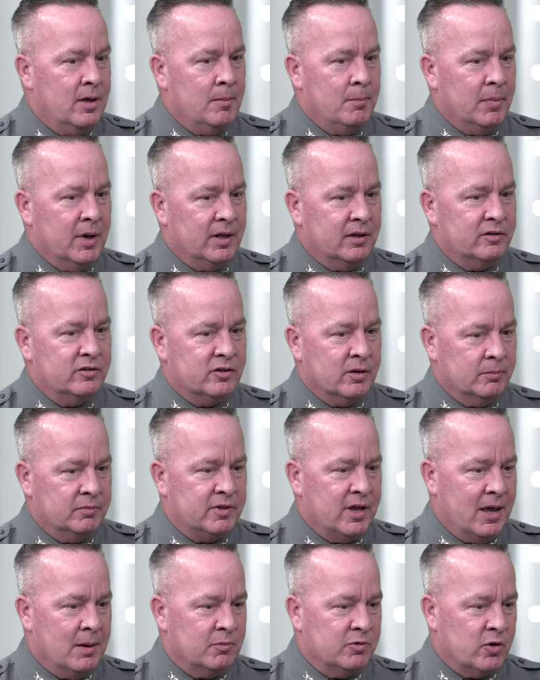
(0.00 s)
but
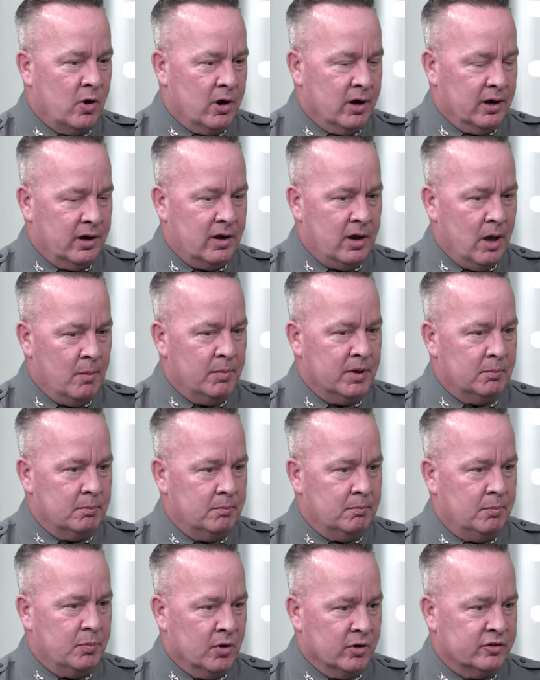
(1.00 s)
sometimes our incumbent
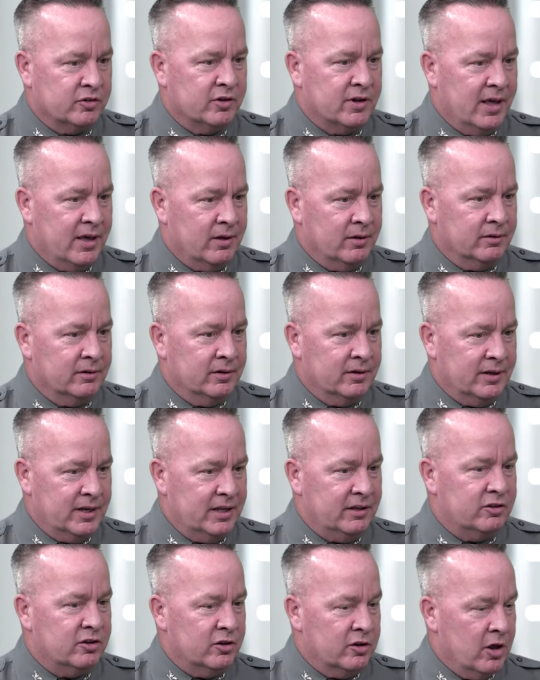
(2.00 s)
personnel
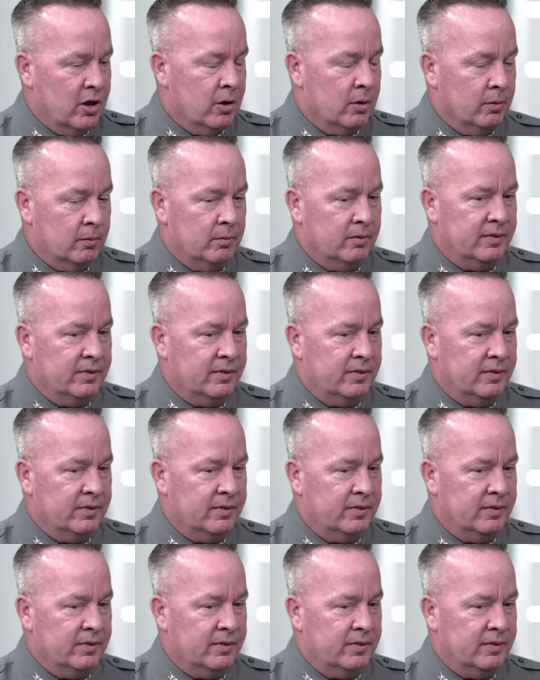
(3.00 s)
need to know